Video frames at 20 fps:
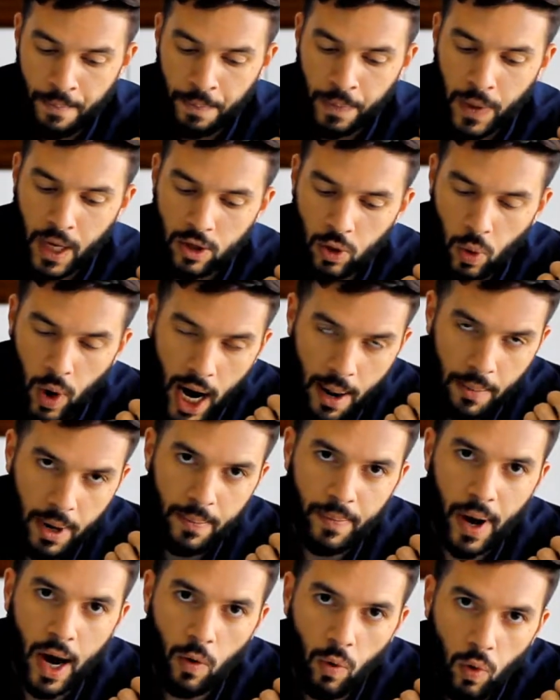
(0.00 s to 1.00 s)
So what I mean
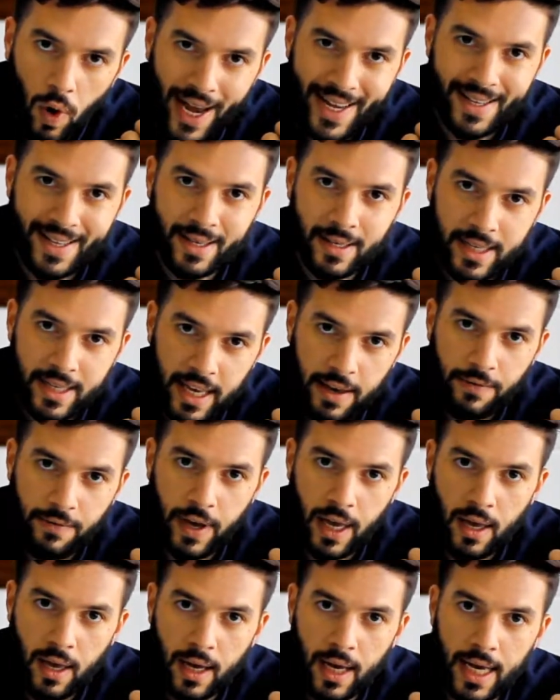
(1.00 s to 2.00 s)
by write
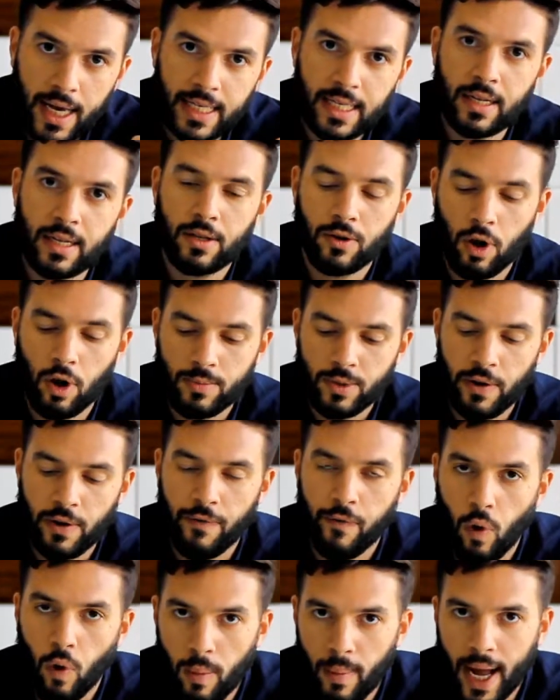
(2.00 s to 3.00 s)
CV is in terms of
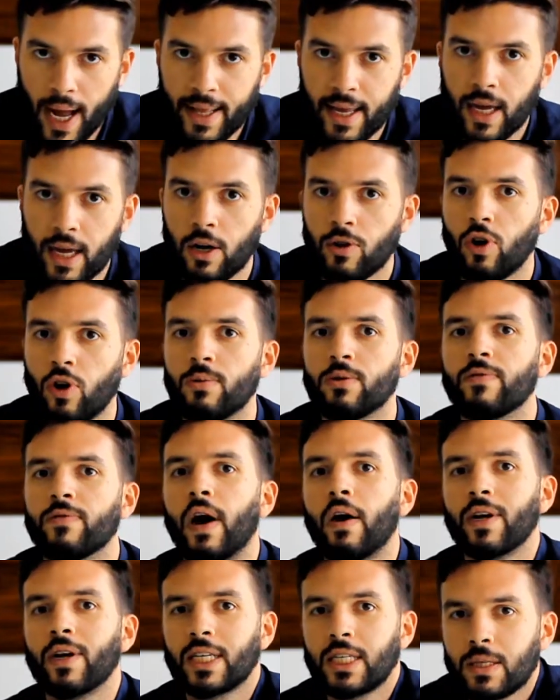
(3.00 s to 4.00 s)
formatting and in terms of
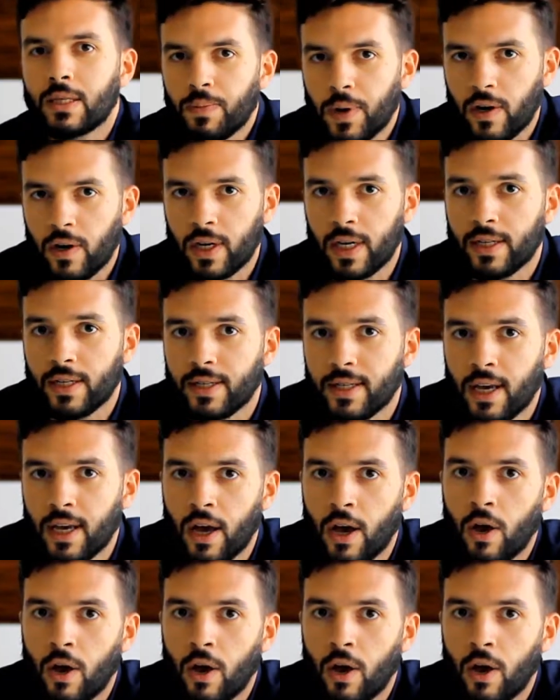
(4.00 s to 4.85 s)
our experience.